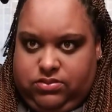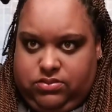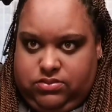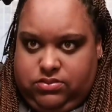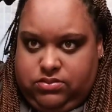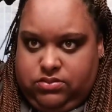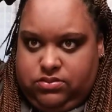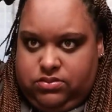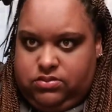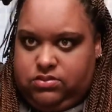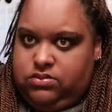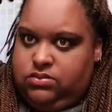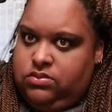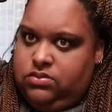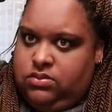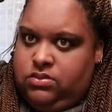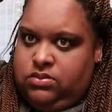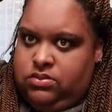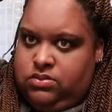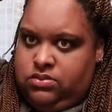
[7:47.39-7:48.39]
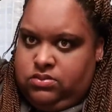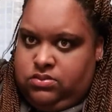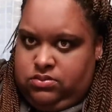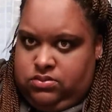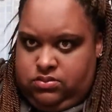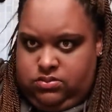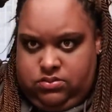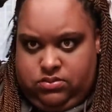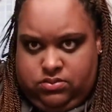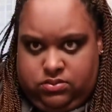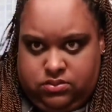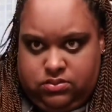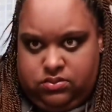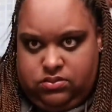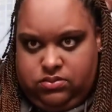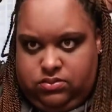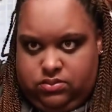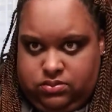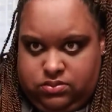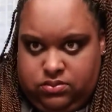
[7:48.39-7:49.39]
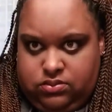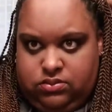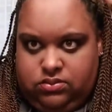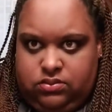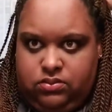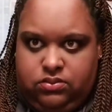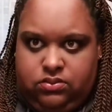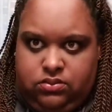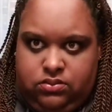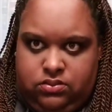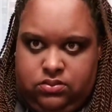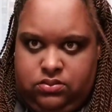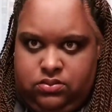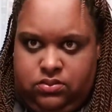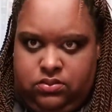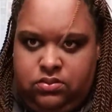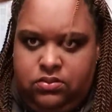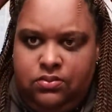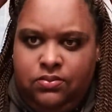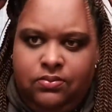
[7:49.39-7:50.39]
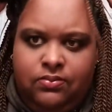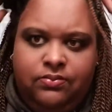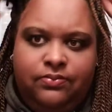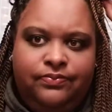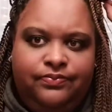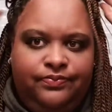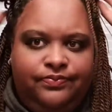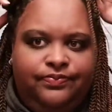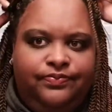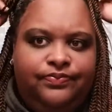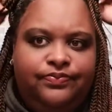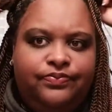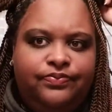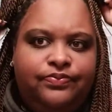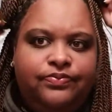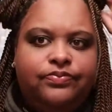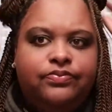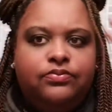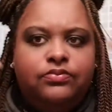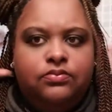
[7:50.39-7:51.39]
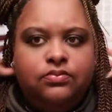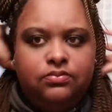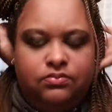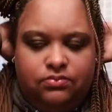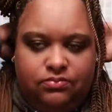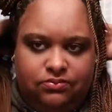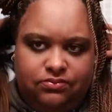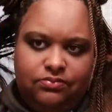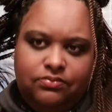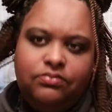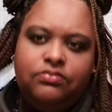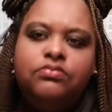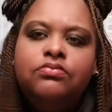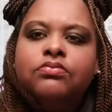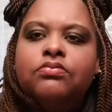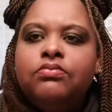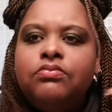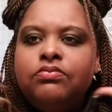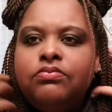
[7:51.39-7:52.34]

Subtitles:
[no speech]